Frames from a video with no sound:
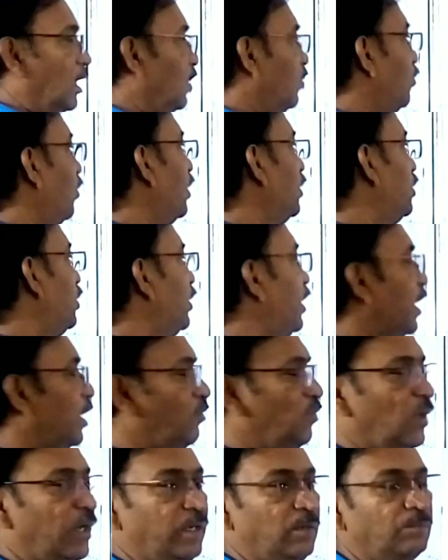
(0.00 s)
You watch it
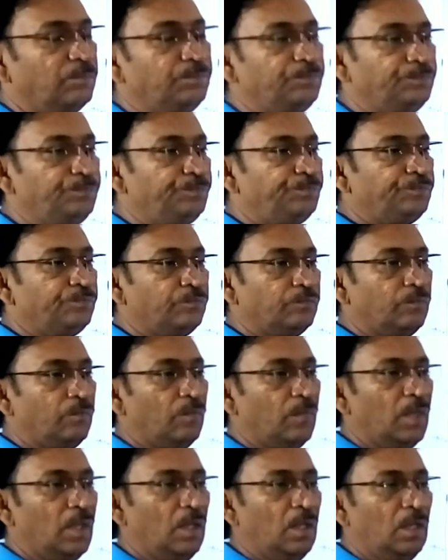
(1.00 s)
carefully.
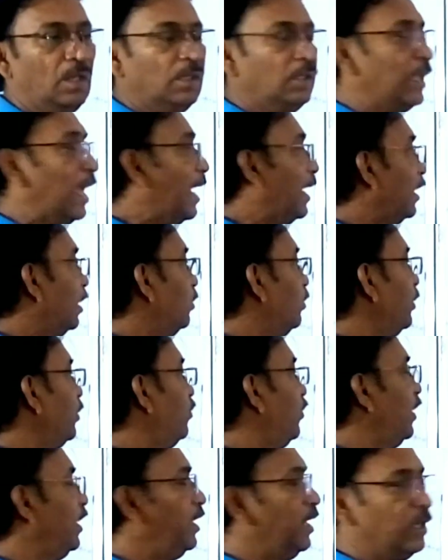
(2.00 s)
The angle
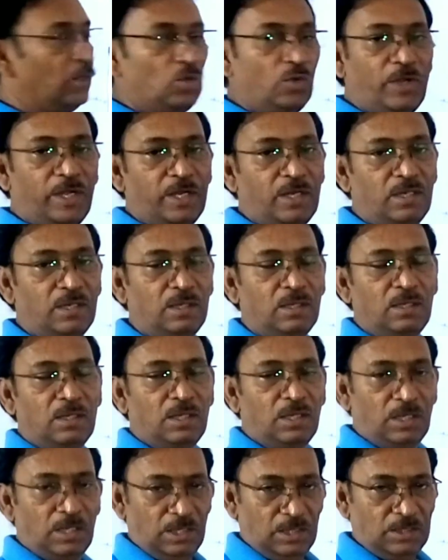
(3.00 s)
between A to A
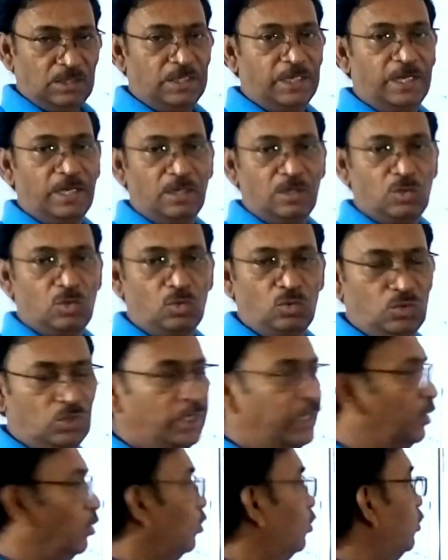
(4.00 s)
is equal to
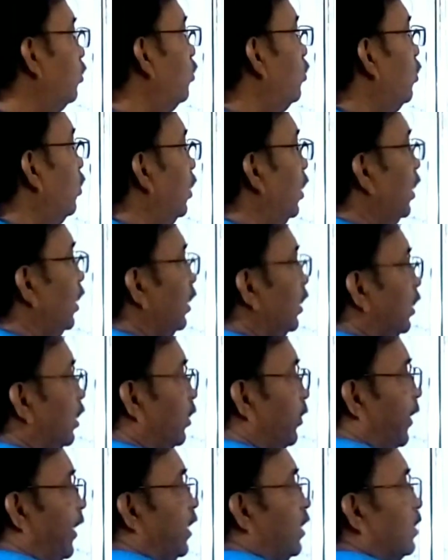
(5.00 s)
0.
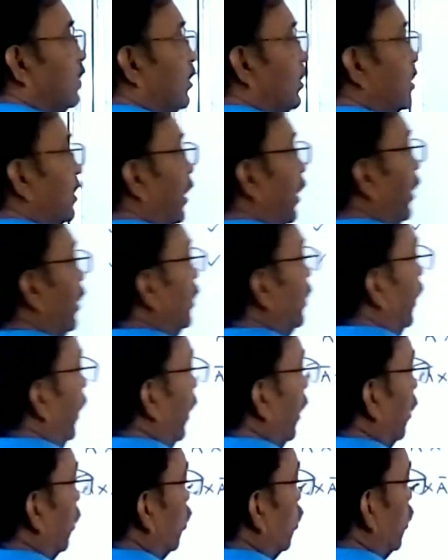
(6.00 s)
That means it is
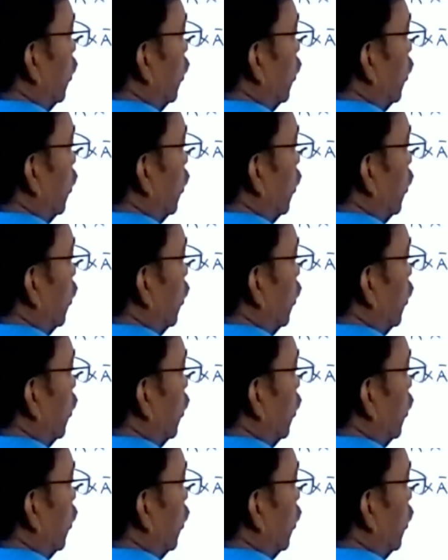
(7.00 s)
equal